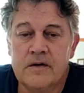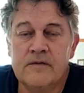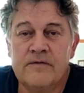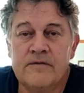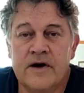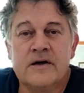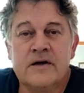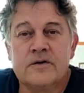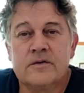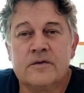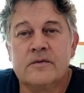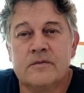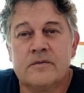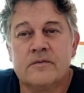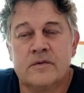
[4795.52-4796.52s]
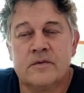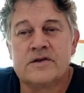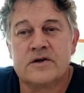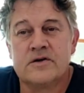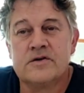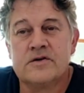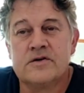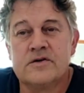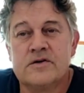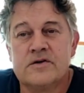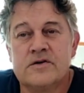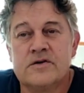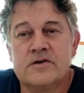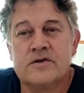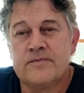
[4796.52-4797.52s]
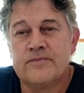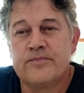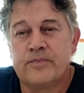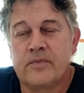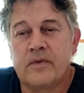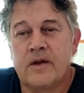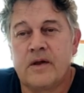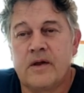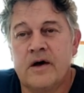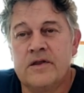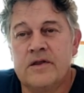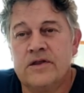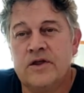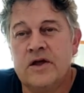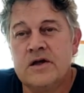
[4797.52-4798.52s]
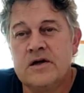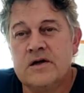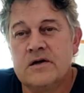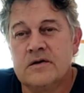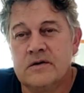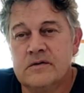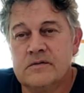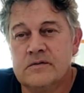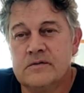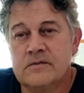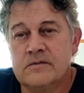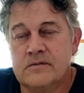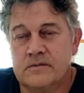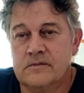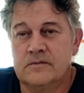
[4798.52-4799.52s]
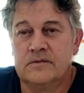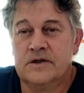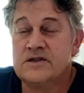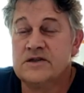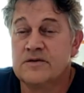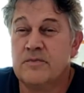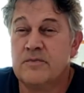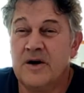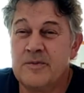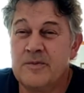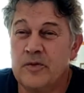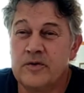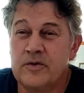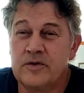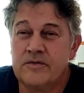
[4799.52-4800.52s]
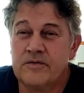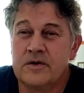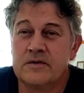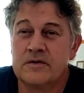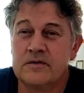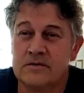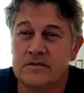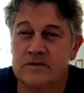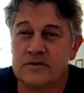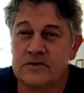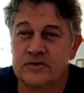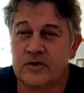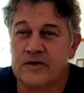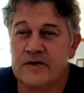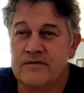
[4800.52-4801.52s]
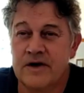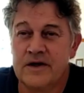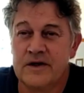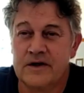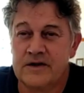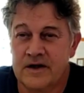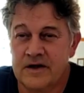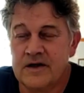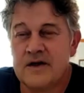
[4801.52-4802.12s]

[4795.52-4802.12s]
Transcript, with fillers: Wynand was a good soldier. I think that's my point of view. Sorry, Wynand.